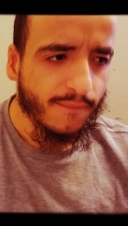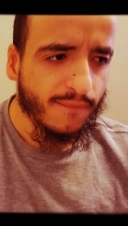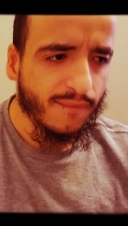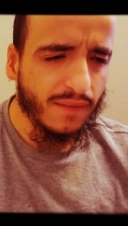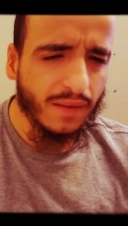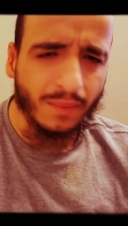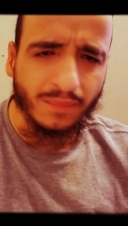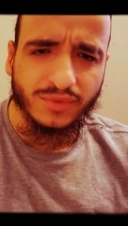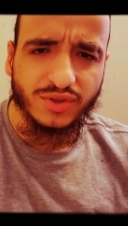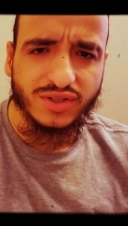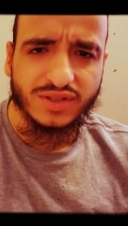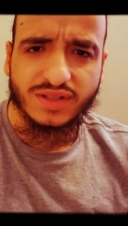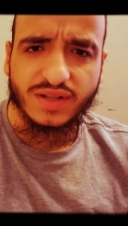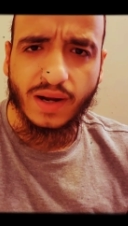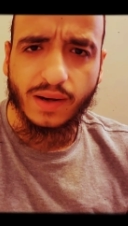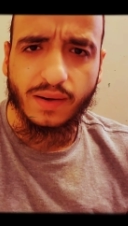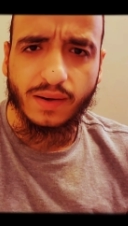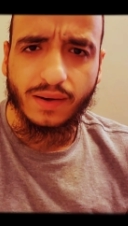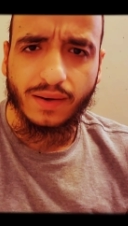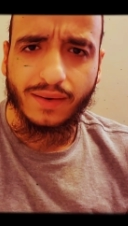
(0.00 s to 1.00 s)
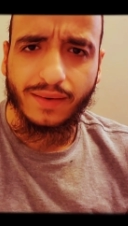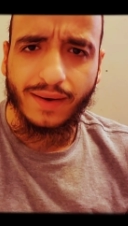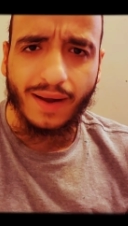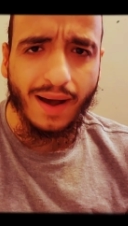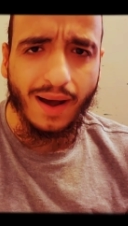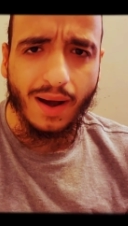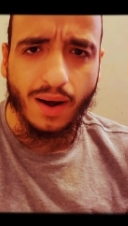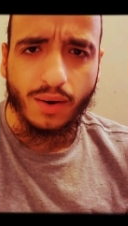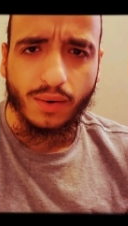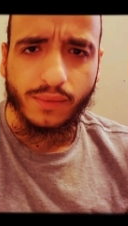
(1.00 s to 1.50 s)
And I'm just telling her,
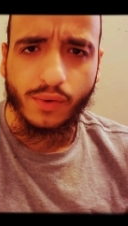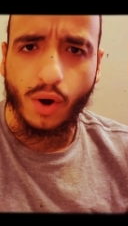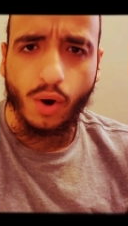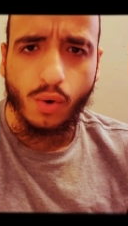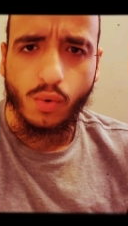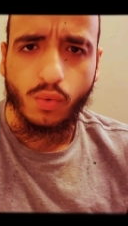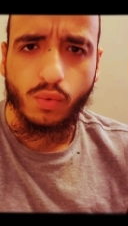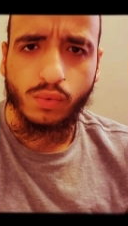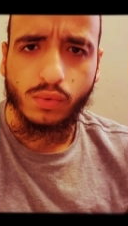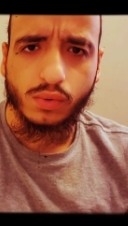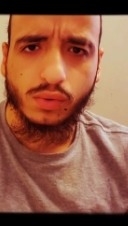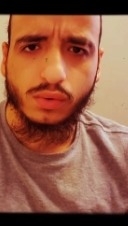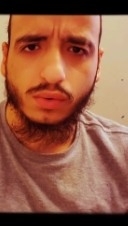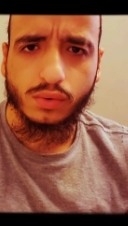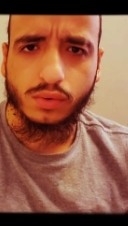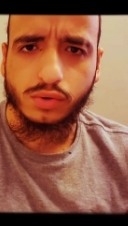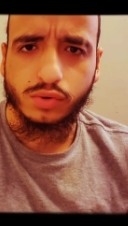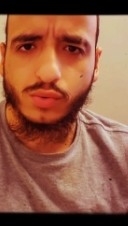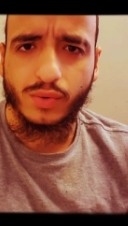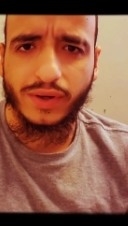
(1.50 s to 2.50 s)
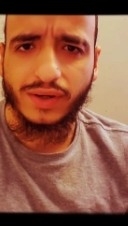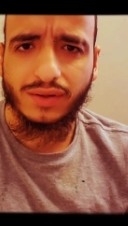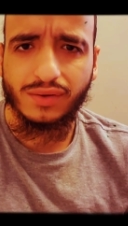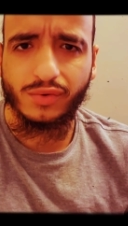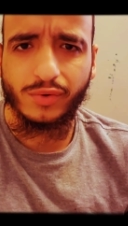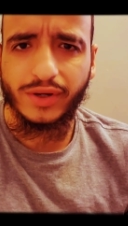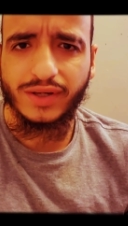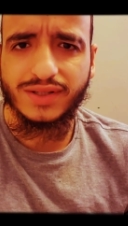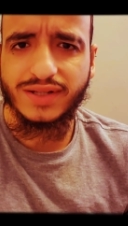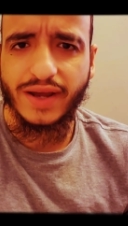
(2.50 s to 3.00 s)
nah, no, you ain't,
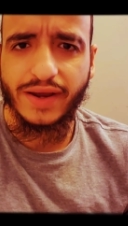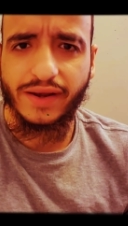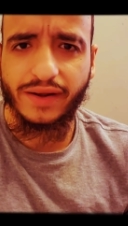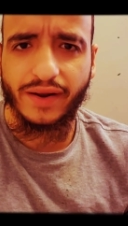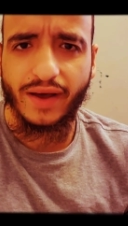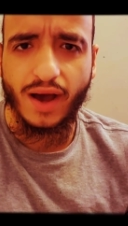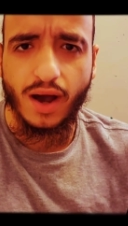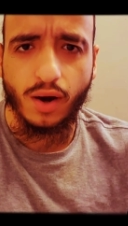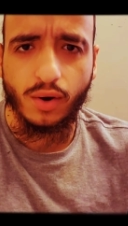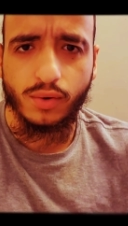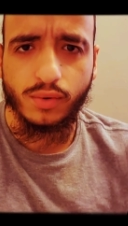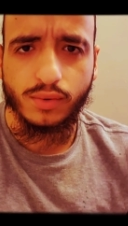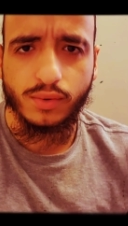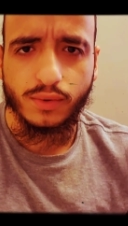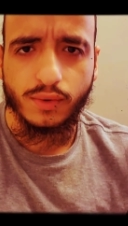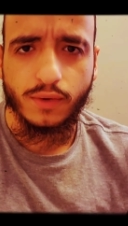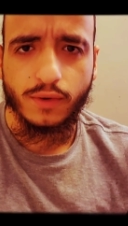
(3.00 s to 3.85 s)
you ain't taking her out